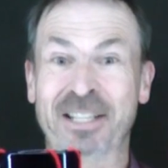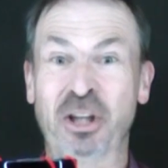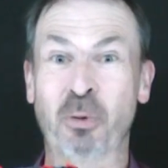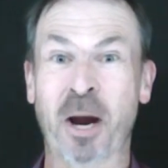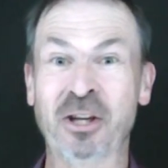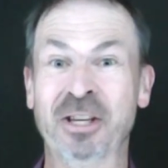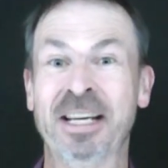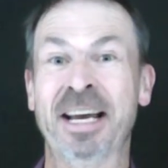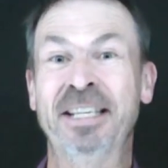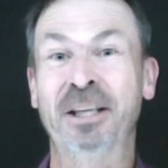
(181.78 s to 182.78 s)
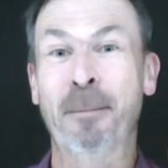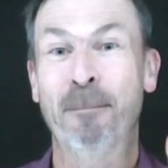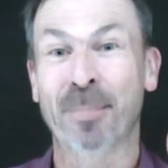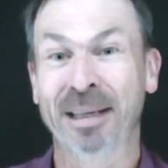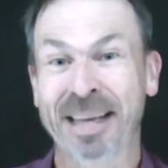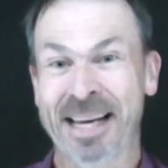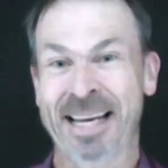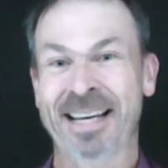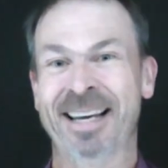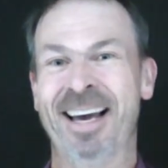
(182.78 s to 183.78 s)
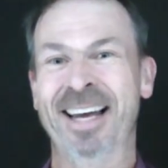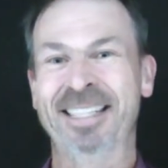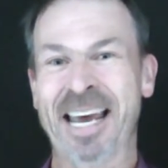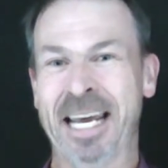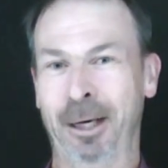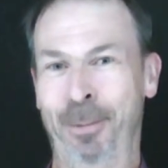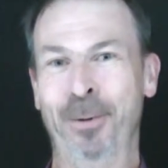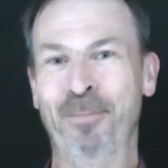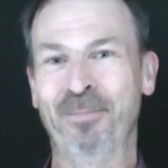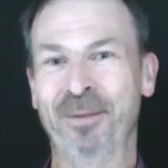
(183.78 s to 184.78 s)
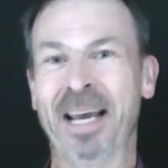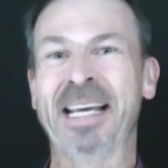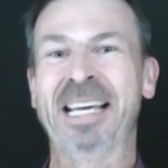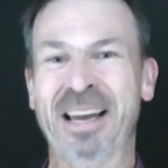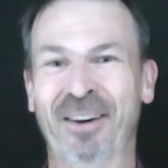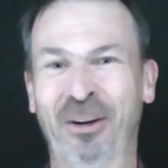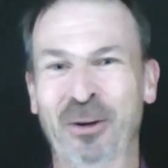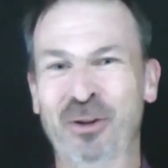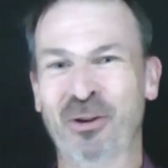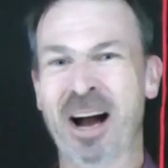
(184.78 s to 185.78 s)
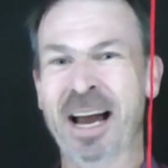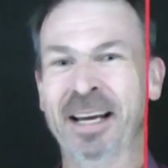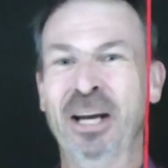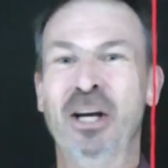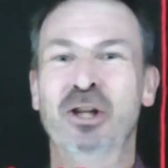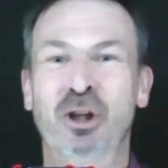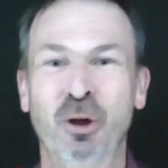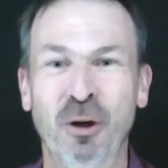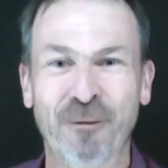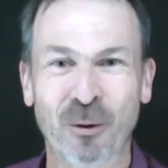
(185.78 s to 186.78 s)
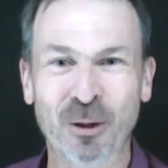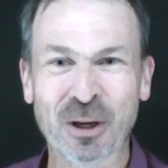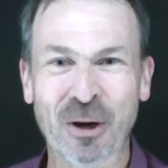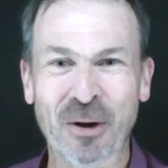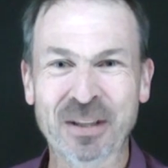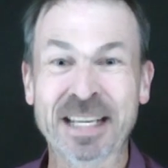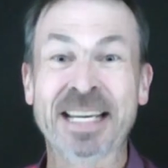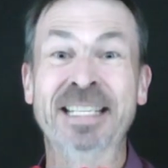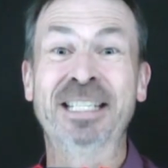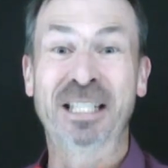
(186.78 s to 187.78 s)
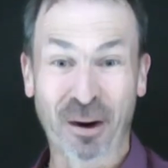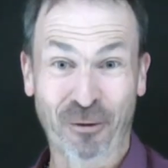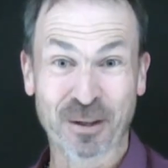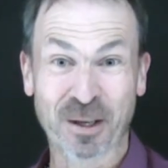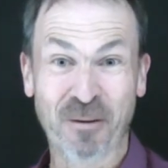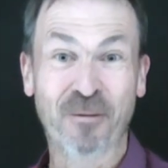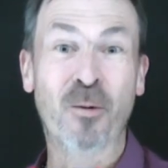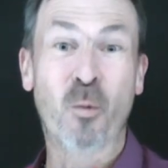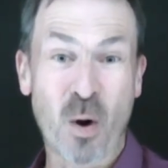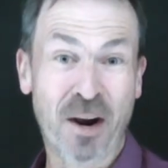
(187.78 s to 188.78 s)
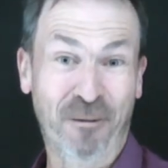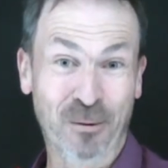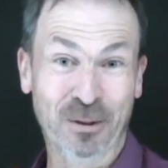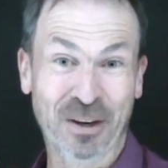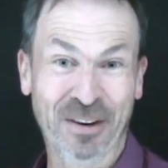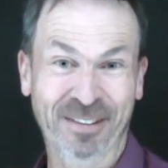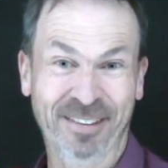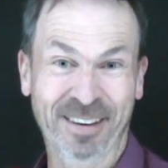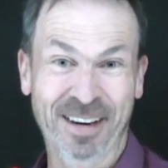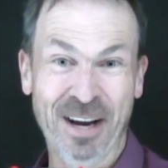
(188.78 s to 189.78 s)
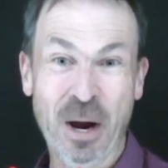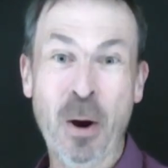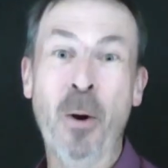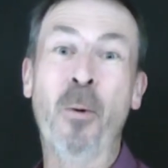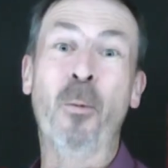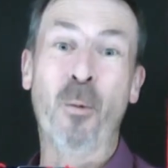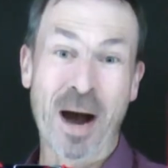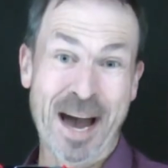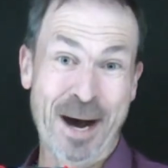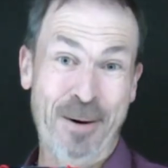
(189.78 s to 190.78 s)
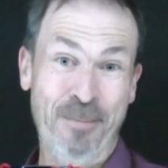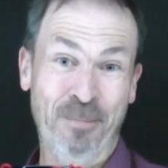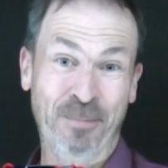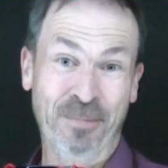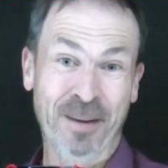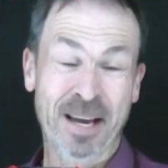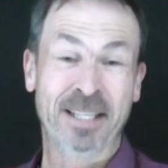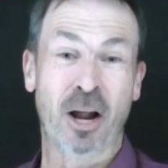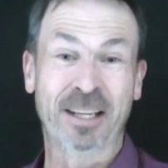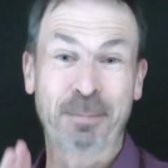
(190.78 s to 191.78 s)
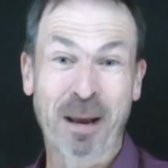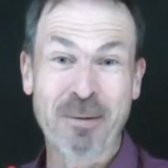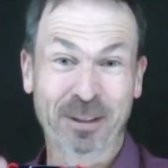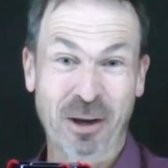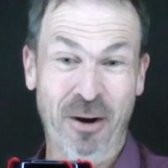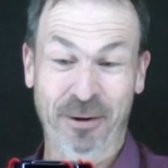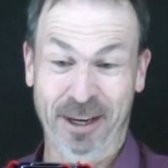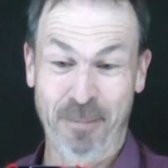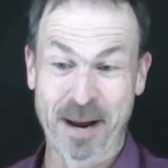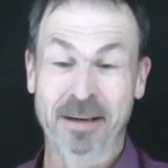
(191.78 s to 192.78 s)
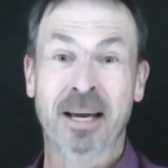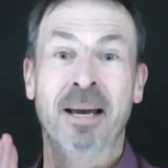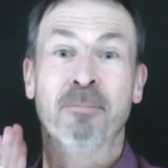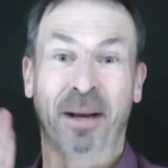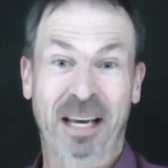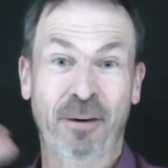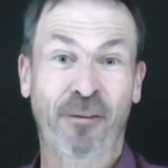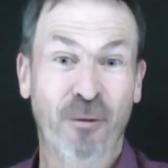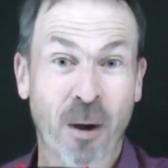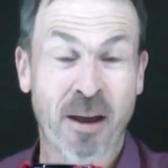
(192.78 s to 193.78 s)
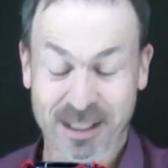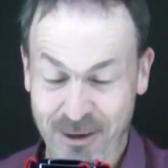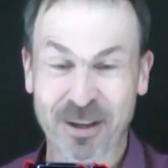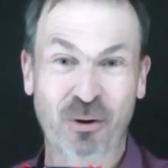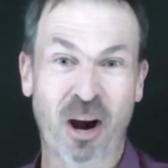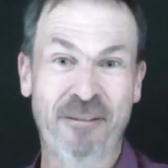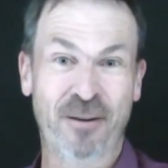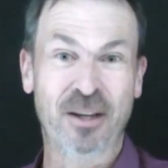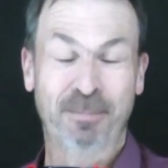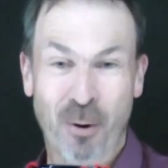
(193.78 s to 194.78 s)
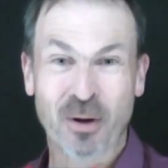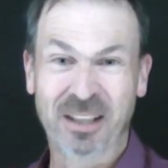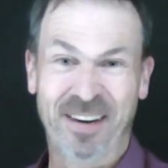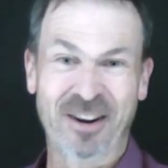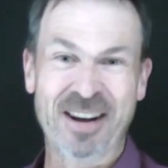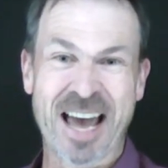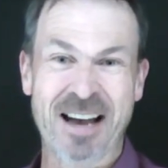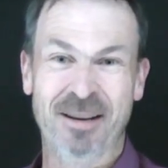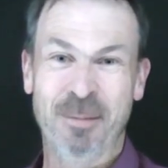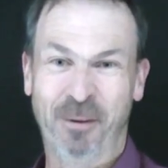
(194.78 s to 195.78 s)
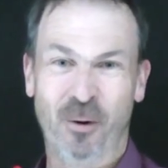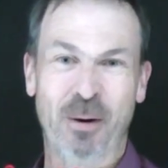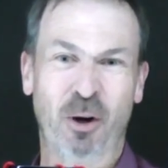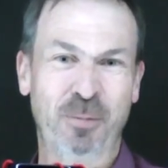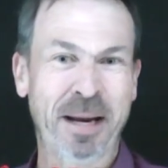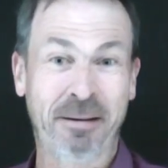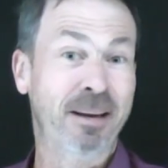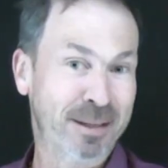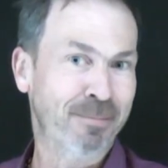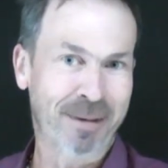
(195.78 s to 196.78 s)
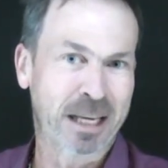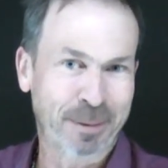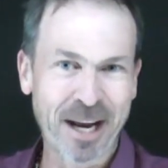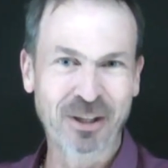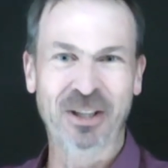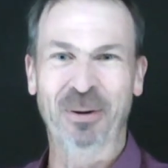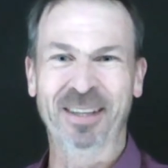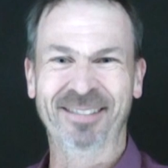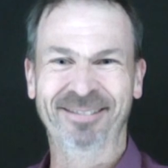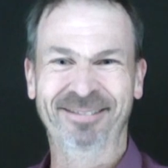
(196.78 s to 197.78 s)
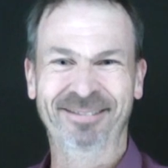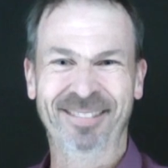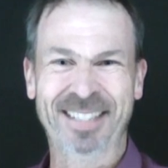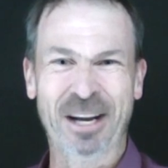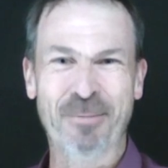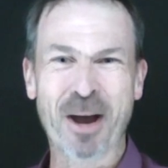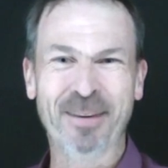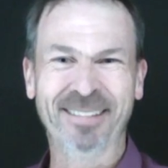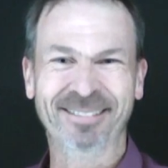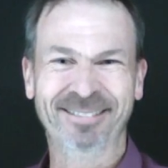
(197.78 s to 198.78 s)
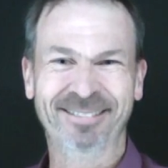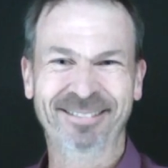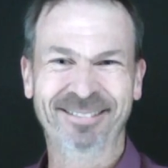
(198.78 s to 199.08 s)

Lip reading: situation is completely untangleable. Give it a good try. Two full turns is different from one full turn. Wow. So I'll explain what's going on a little bit, but give it a serious try first. Pause the video now before you watch me give some explanation to it. See you in a moment.